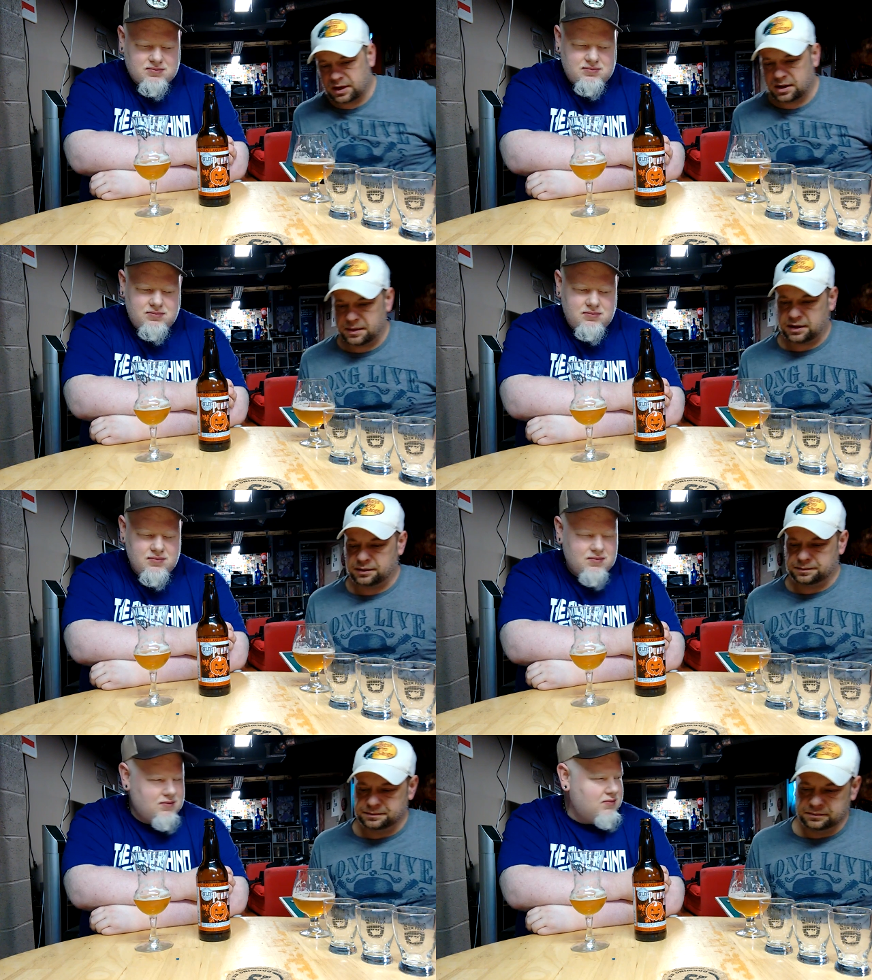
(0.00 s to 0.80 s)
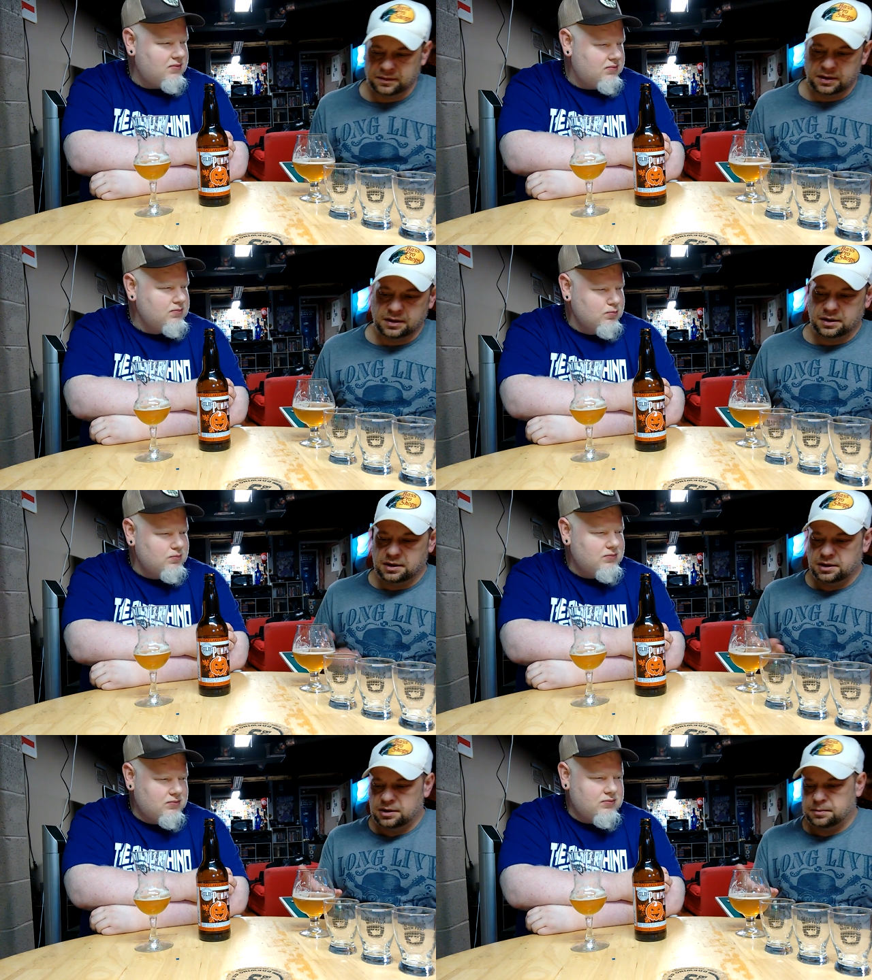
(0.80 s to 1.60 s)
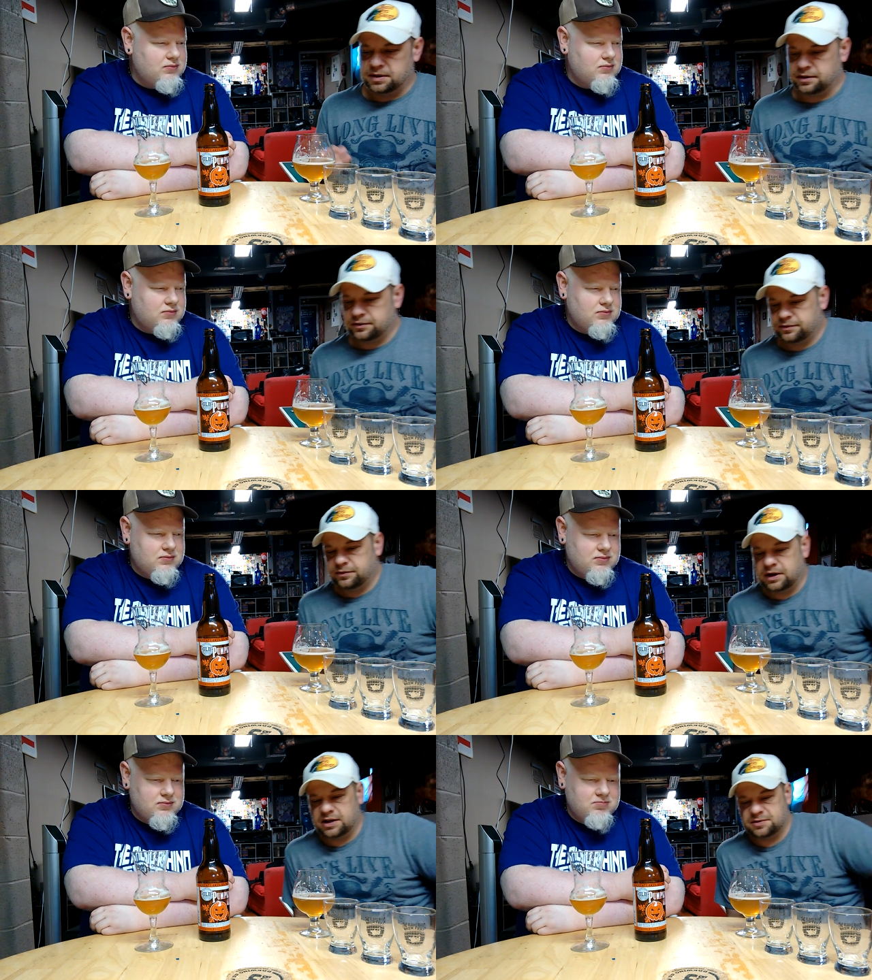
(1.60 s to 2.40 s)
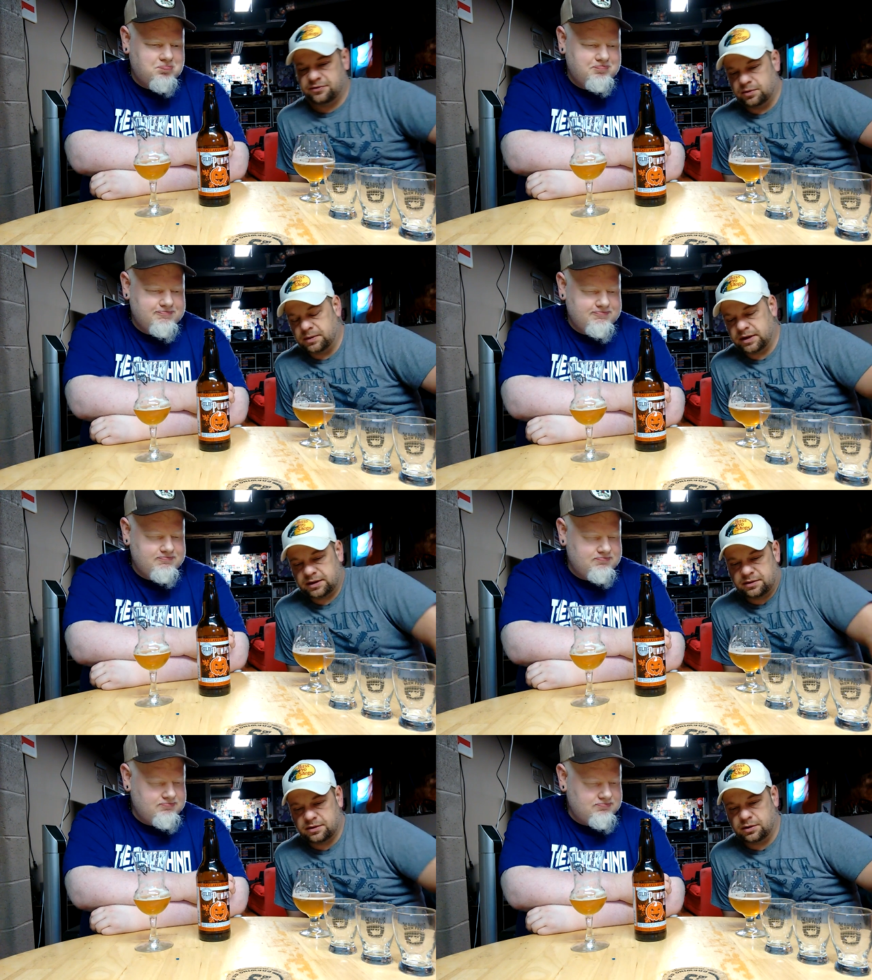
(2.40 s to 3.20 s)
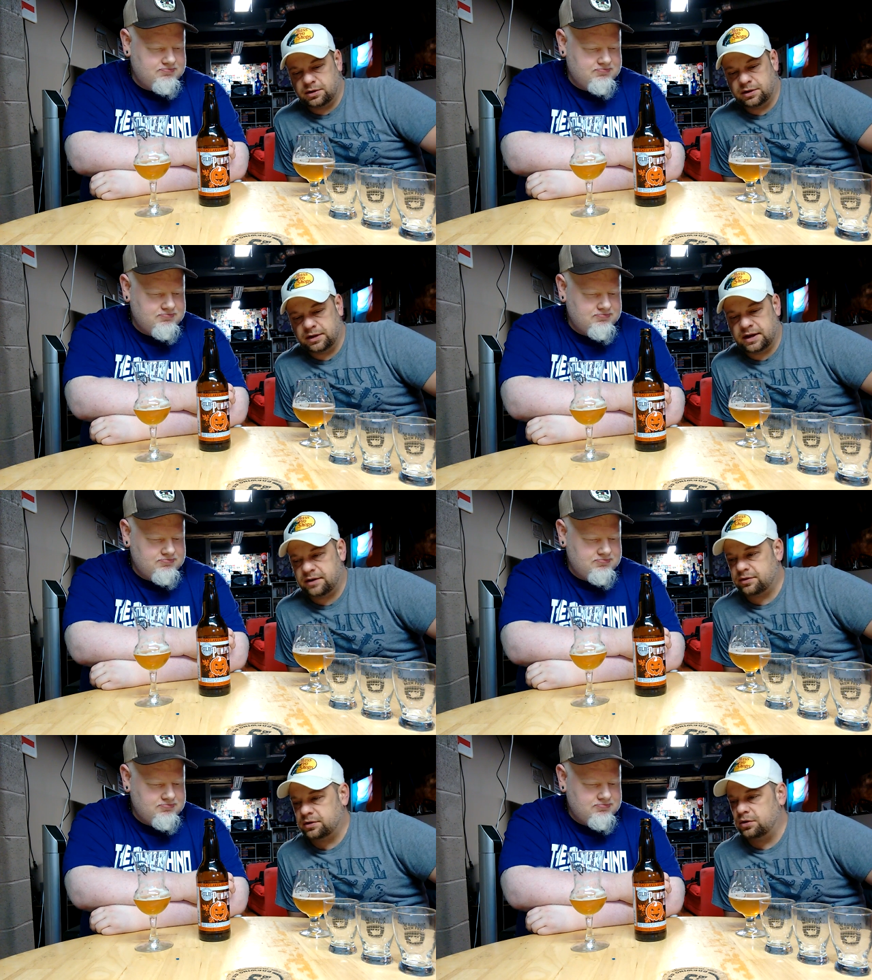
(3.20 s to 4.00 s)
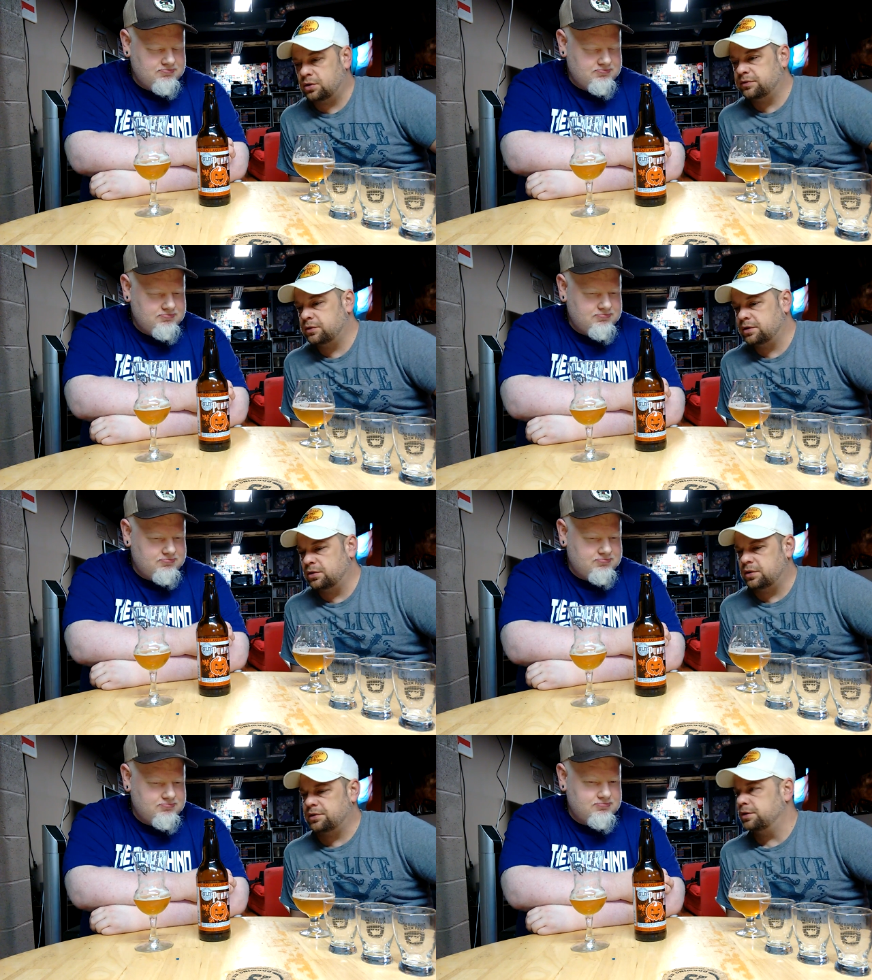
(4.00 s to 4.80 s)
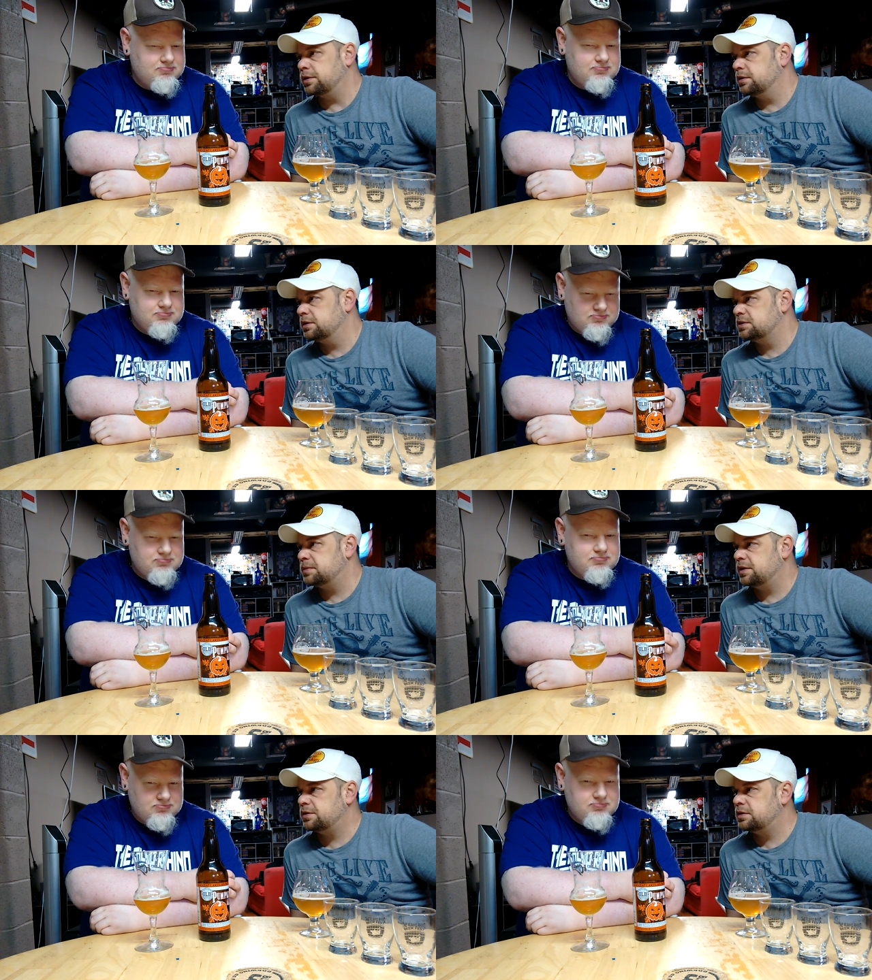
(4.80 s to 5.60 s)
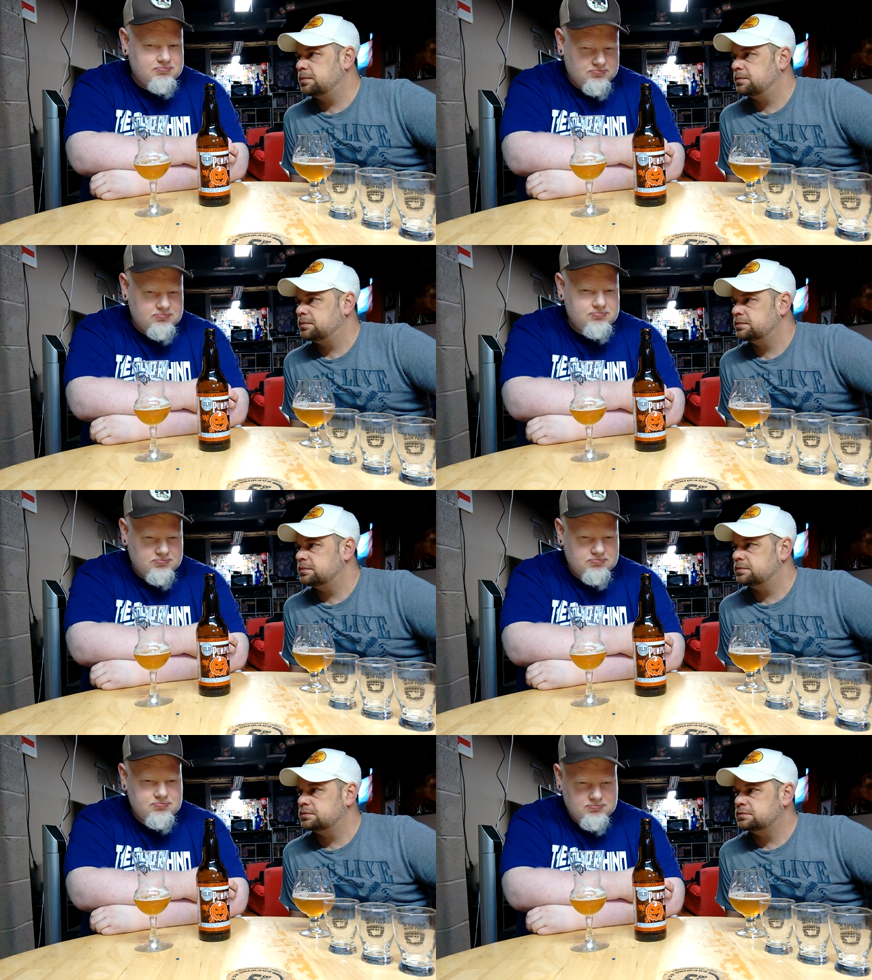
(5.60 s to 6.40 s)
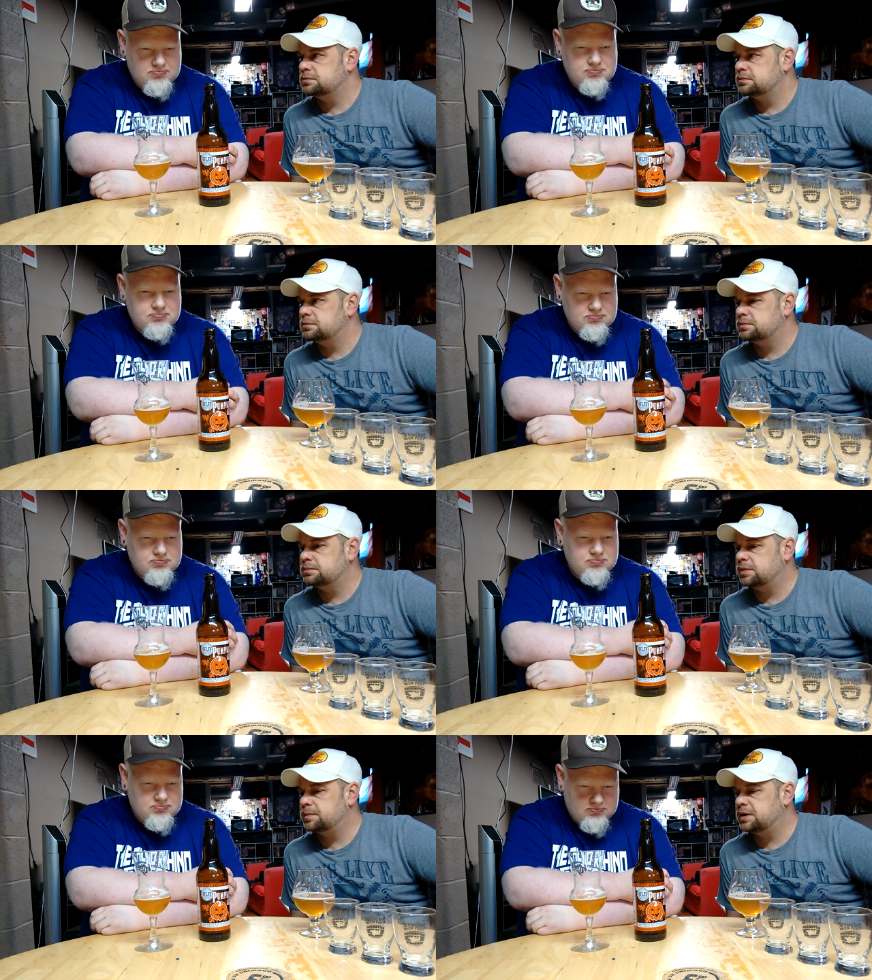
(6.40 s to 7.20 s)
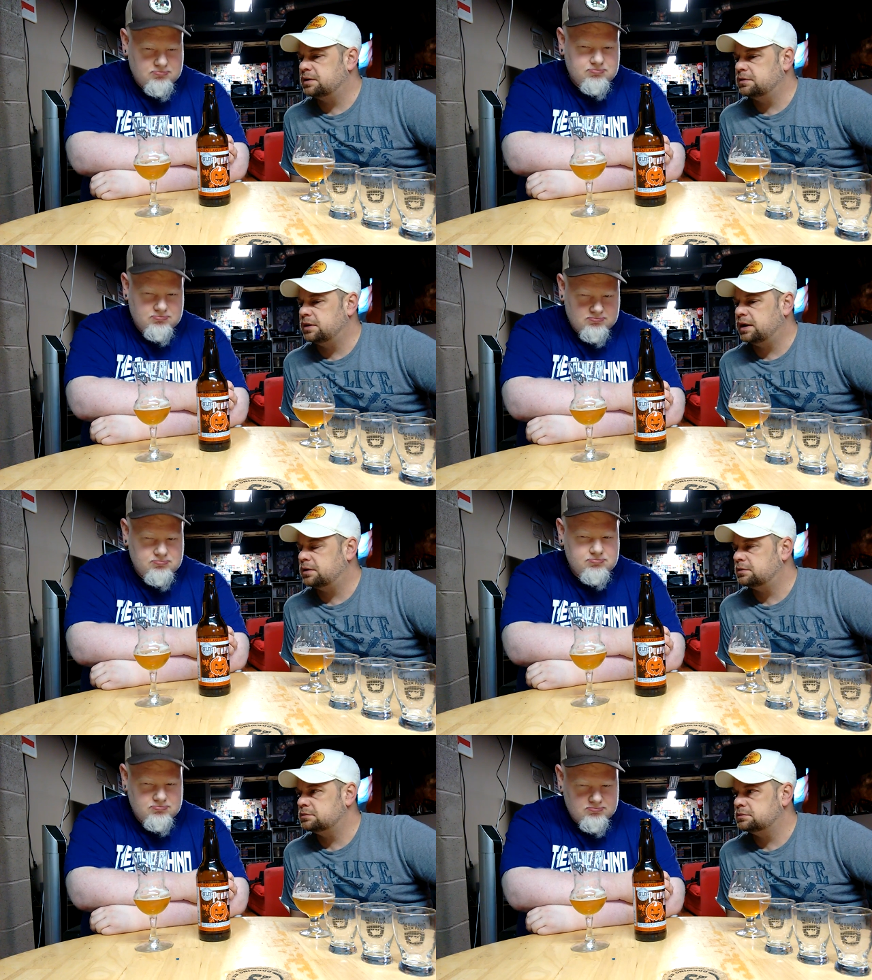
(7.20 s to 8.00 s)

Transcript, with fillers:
Speaker 1: I mean, but as for my third ever, or fourth, no, third. This is my third pumpkin ale?